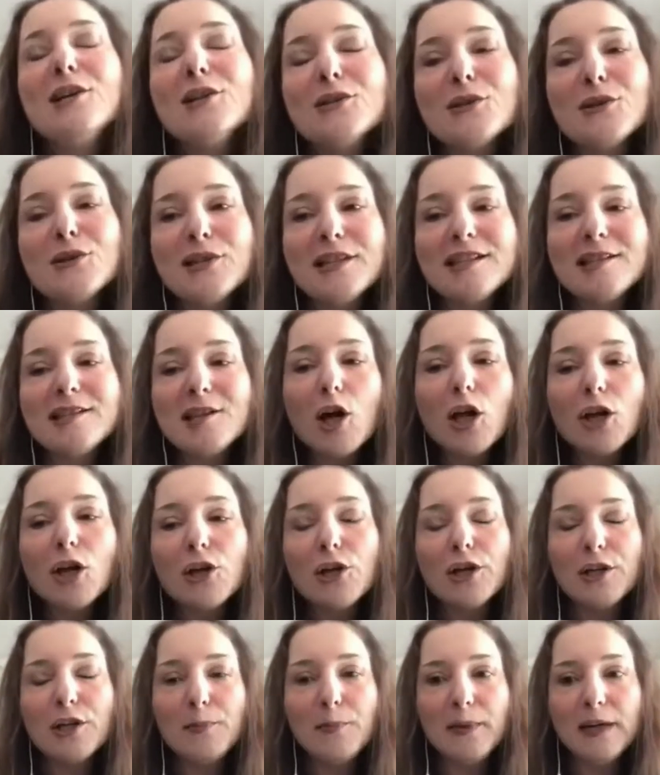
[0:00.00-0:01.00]
So it's all
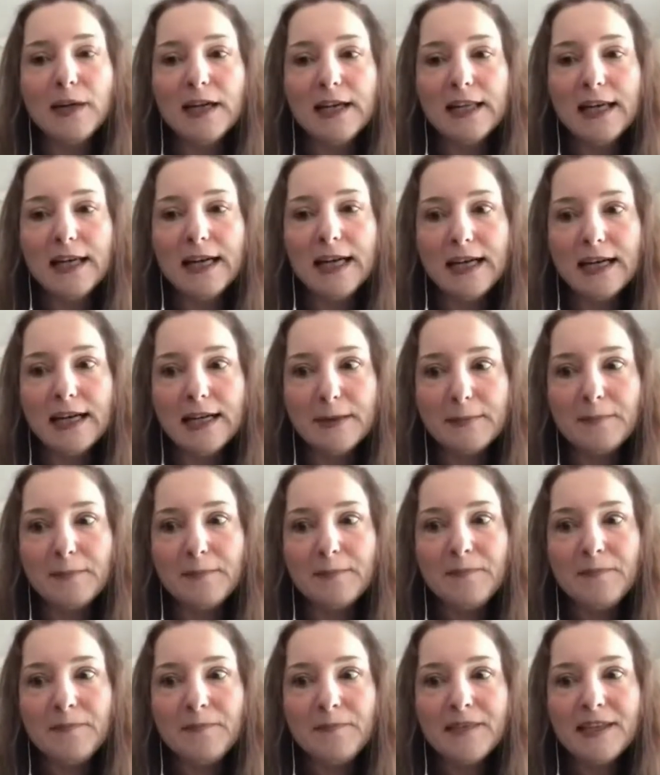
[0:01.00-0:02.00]
good. But
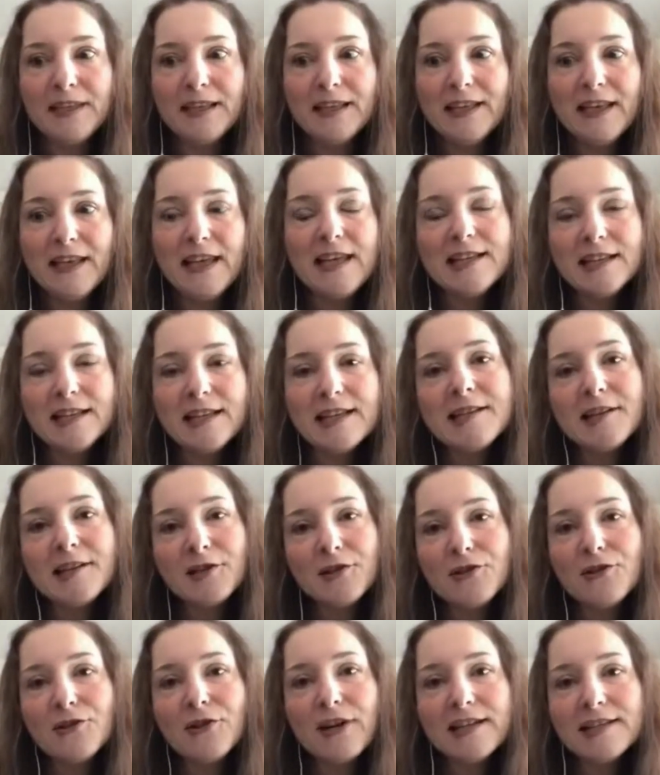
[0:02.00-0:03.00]
it's an
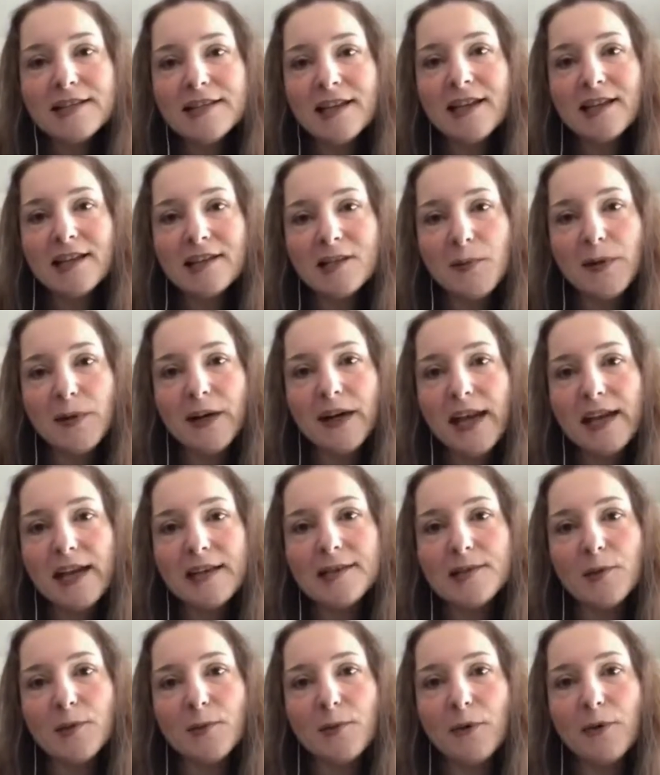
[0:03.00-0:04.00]
interesting
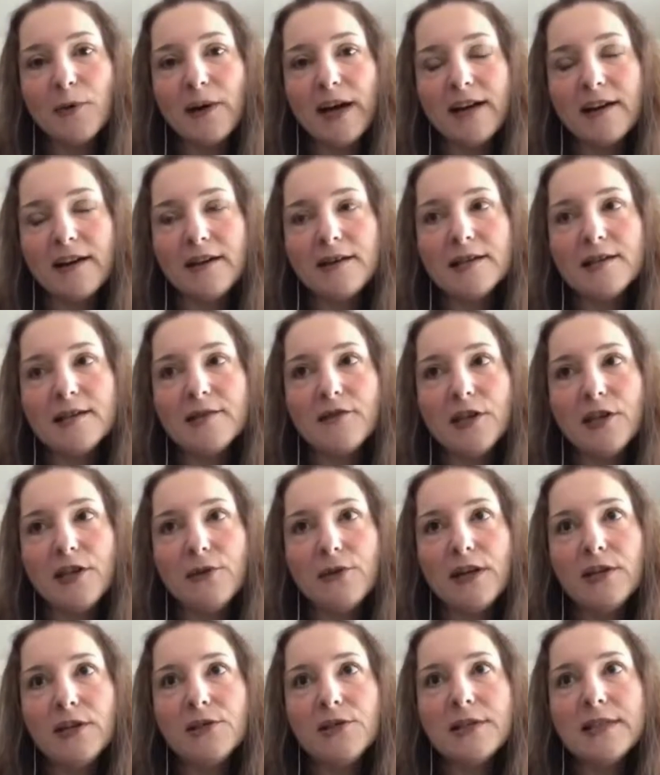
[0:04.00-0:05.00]
experience, to be quite honest with you.
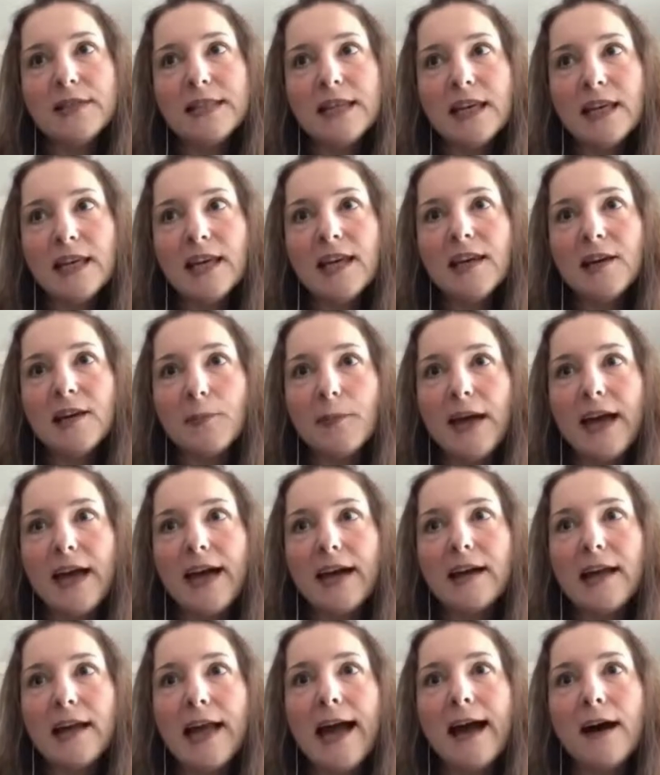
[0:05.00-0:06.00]
And just thinking
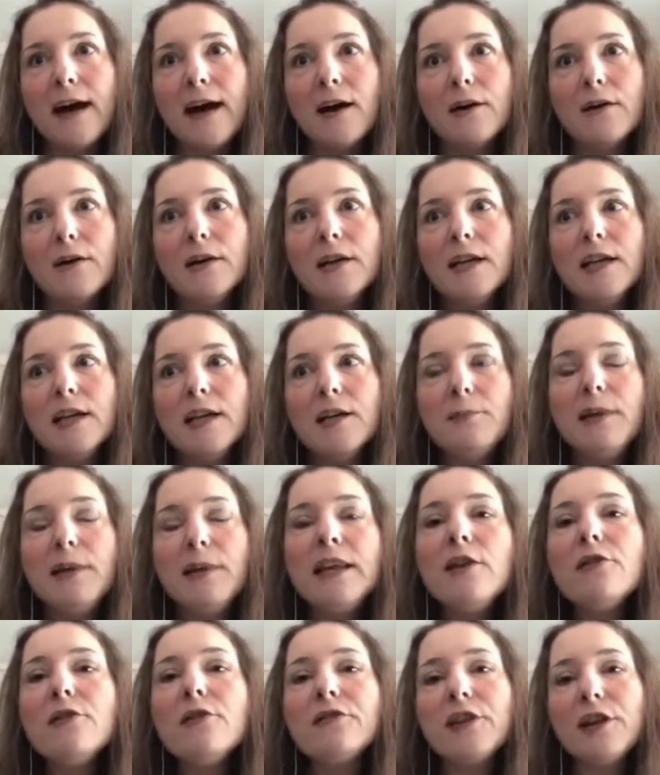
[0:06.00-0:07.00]
back how
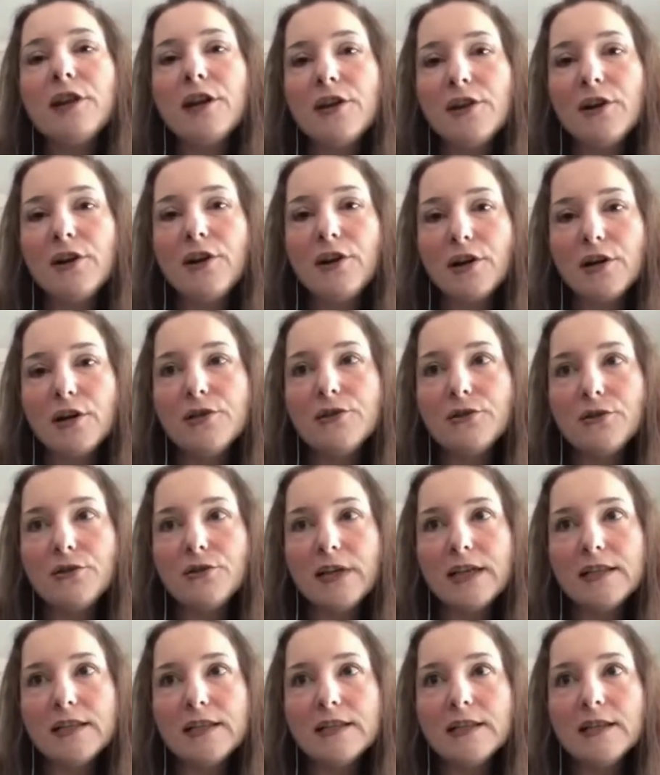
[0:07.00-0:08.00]
many of the other
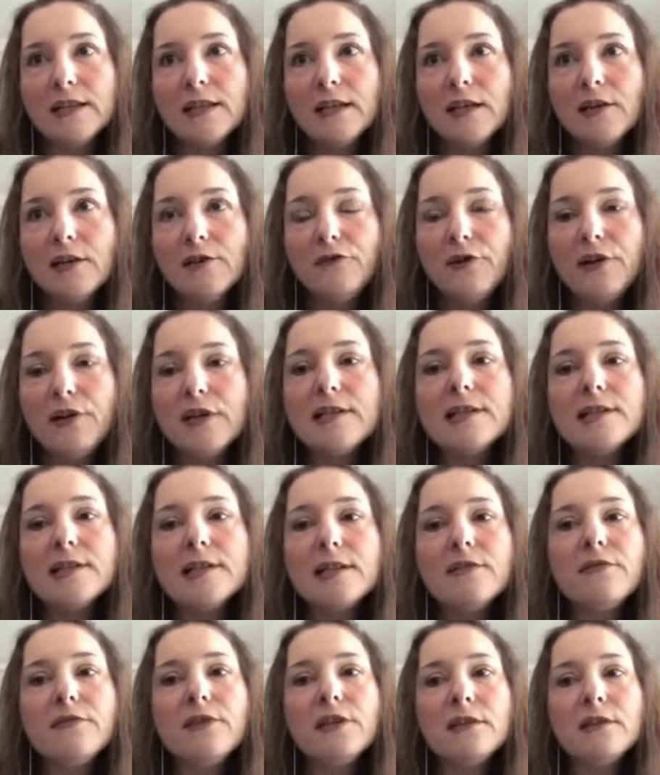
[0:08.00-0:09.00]
countries, for instance,
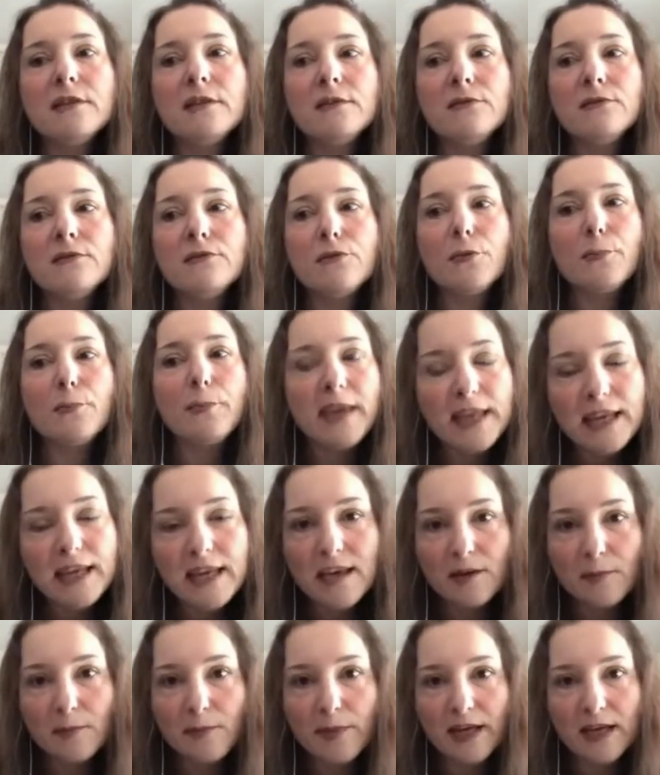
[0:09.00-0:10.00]
even
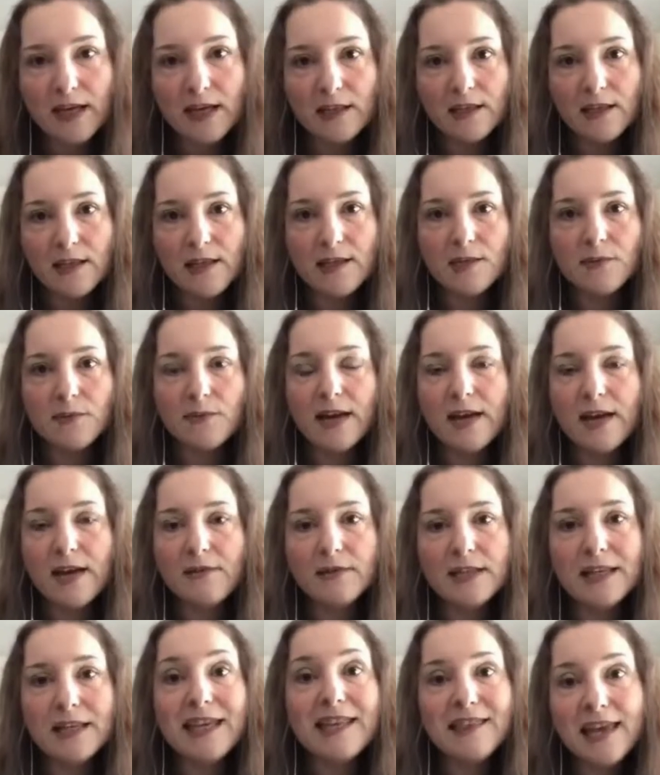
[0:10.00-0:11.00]
Romania back in the days when I
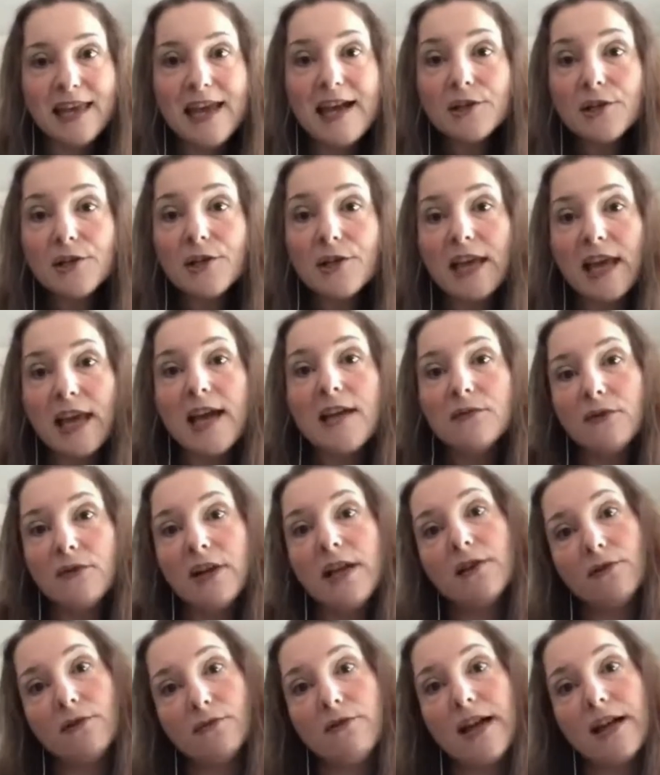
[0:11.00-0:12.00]
was a kid, they actually had
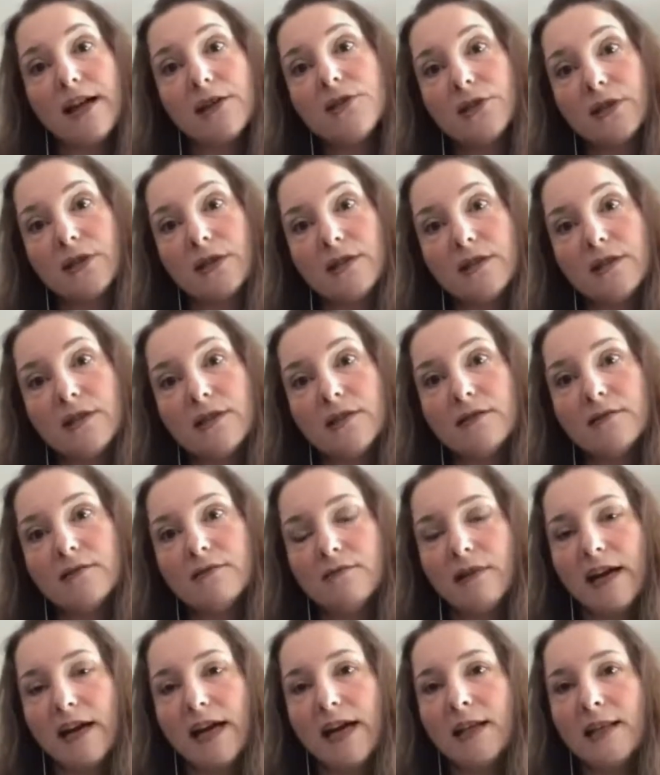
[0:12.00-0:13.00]
rations,
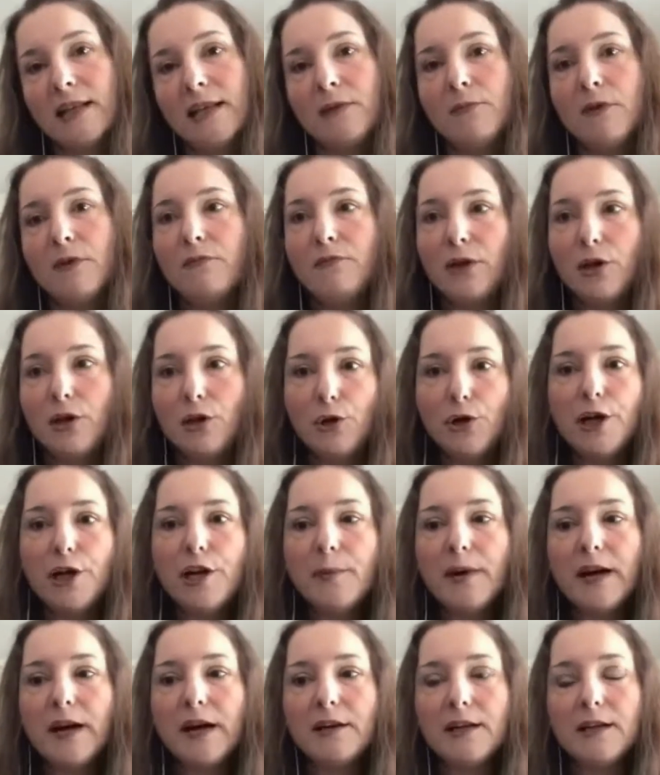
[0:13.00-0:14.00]
right? And when we heard
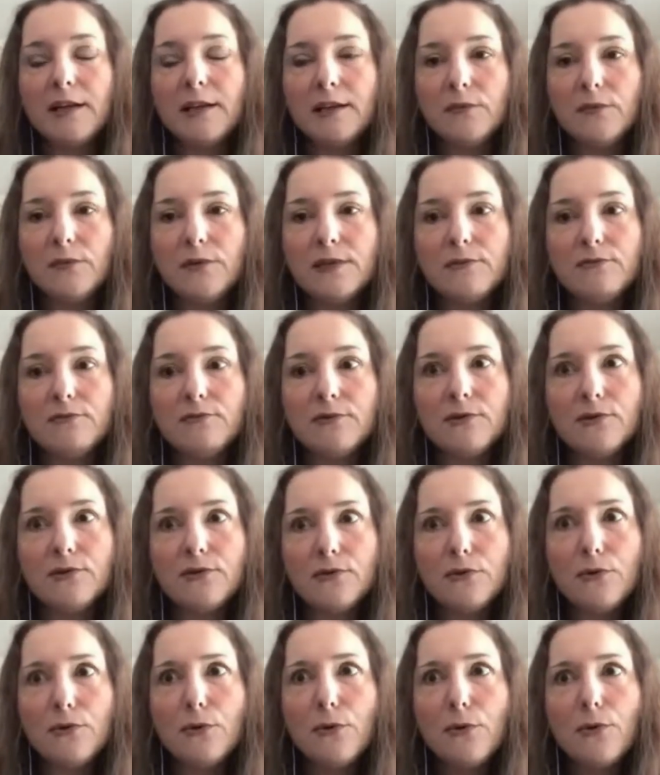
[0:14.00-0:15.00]
about it, it was
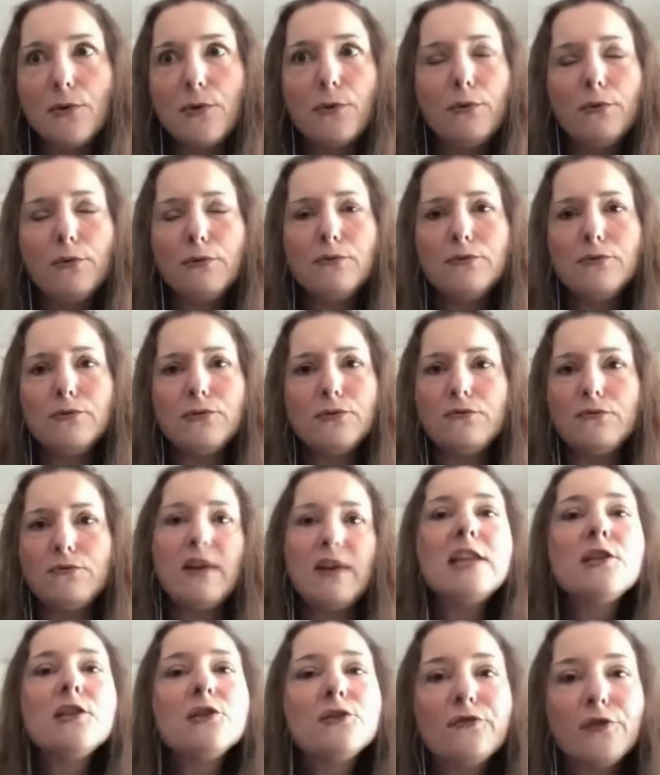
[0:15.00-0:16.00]
so
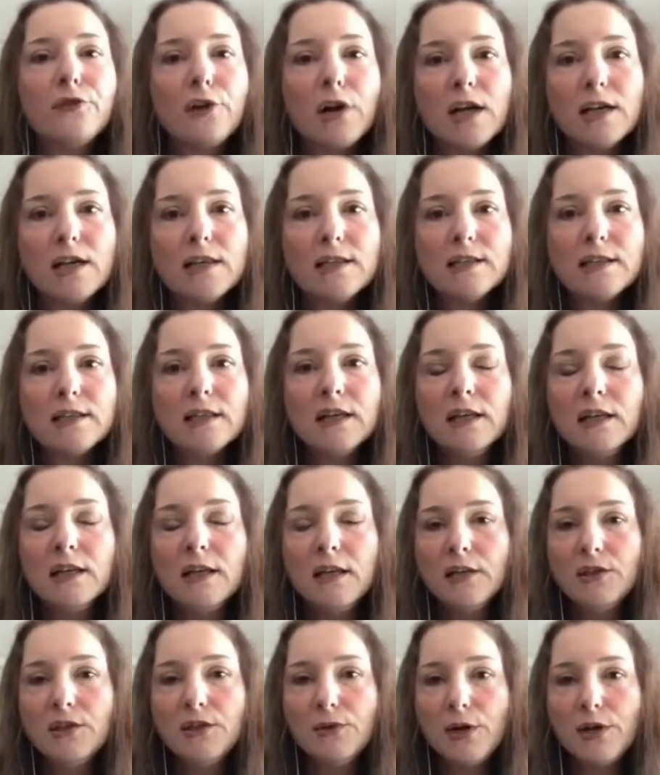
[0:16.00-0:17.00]
strange for us
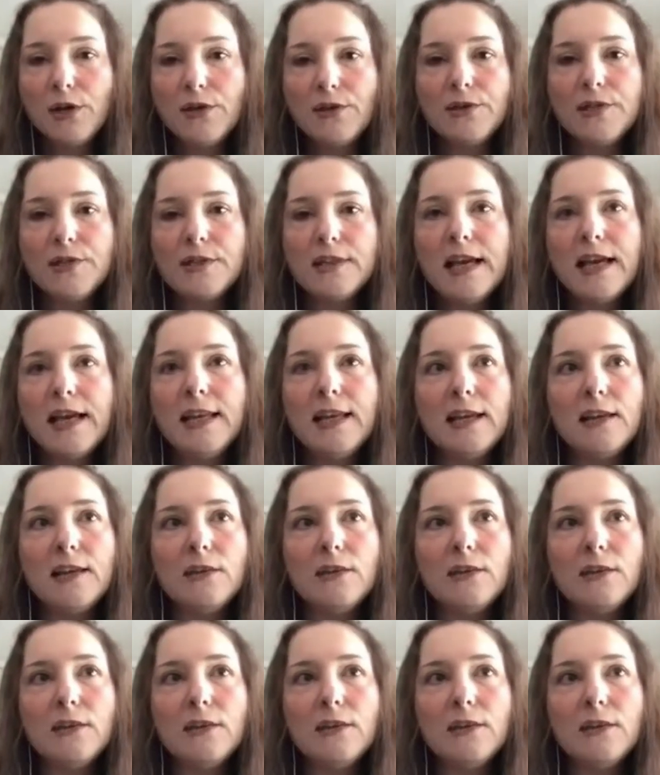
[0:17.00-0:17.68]
to understand it.